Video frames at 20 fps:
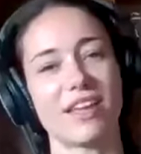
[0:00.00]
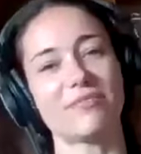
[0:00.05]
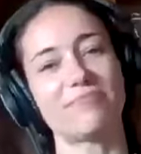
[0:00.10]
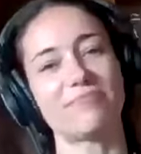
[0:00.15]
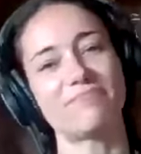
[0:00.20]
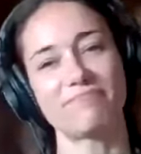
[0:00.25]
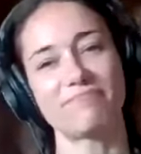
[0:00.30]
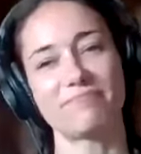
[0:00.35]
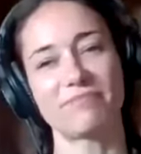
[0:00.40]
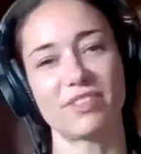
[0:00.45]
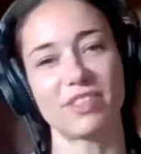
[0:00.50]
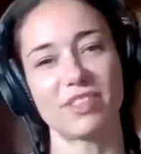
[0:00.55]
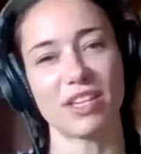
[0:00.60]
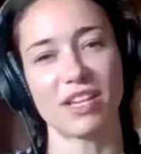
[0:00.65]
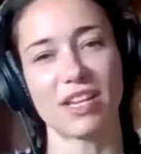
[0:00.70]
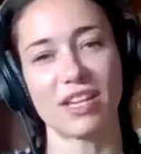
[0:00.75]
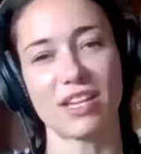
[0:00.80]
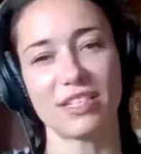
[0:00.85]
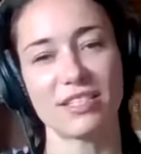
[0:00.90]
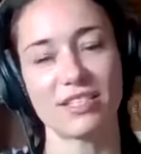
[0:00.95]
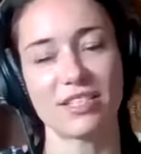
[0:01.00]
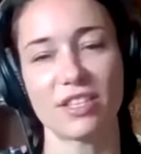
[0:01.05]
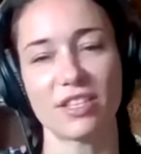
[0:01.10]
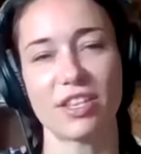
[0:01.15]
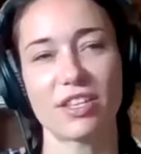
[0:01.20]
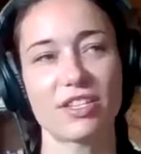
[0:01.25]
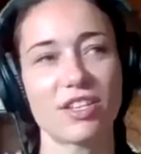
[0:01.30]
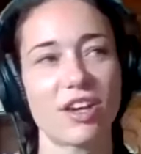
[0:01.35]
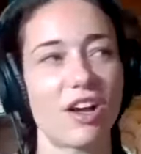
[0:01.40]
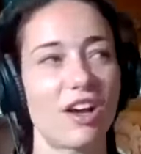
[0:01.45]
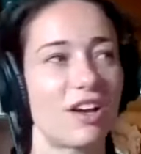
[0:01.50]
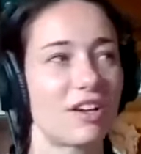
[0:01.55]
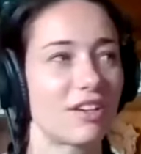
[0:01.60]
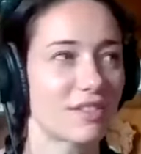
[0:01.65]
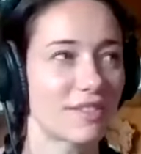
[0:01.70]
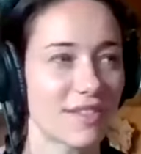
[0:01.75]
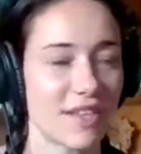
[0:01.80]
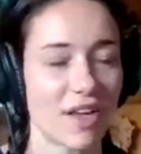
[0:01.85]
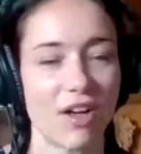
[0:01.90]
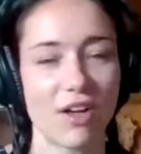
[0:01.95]
Like the kids, the
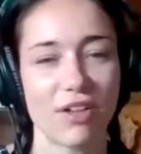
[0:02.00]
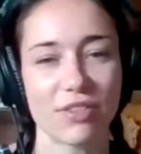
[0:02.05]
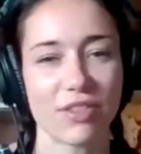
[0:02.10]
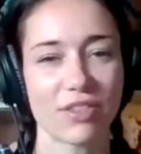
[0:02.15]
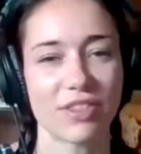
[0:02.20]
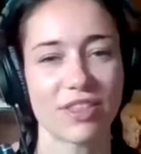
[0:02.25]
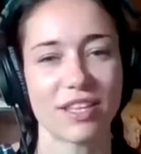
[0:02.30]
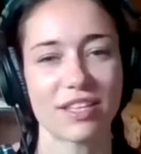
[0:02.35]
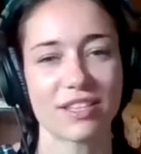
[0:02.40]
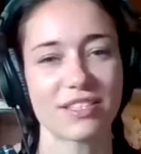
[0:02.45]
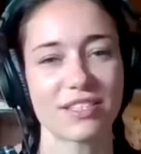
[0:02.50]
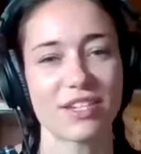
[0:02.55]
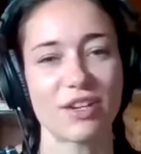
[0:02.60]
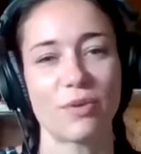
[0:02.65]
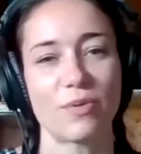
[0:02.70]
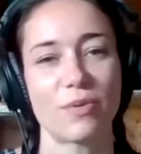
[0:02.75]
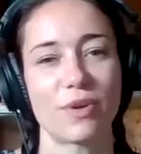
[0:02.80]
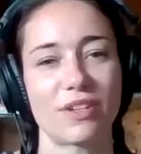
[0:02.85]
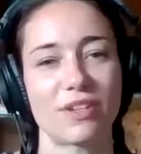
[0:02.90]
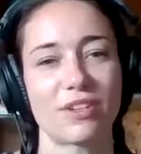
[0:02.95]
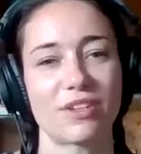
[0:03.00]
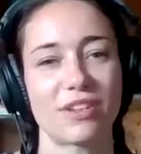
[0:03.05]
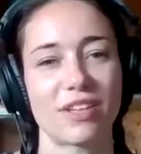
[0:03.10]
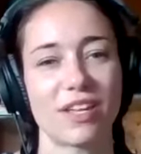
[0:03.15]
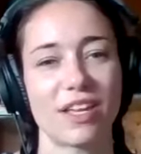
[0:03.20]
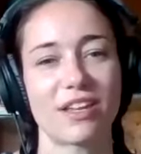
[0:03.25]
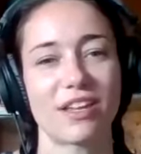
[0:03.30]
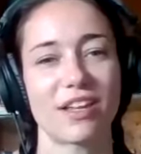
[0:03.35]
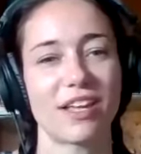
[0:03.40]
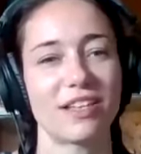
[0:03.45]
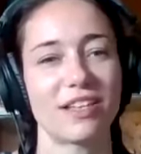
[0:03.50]
dogs, all the things. No one gets